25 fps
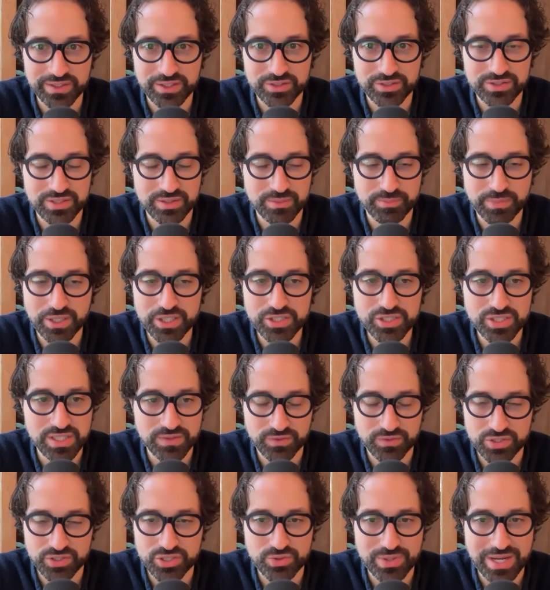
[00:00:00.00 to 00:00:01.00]
There's a bunch of
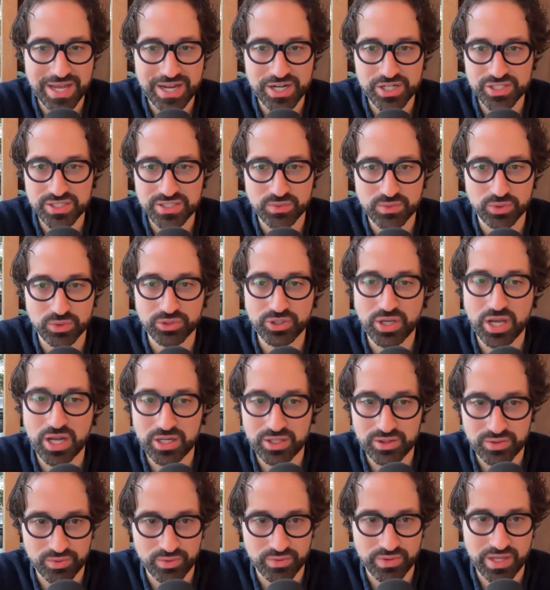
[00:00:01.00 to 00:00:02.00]
different strategies and we'll
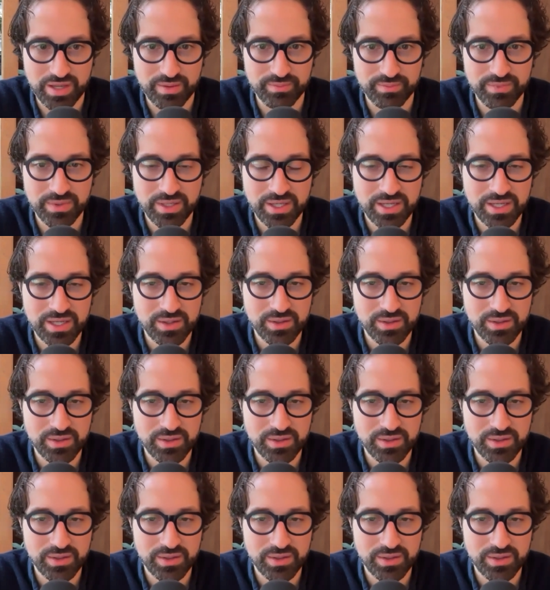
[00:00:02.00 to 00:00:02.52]
talk through them.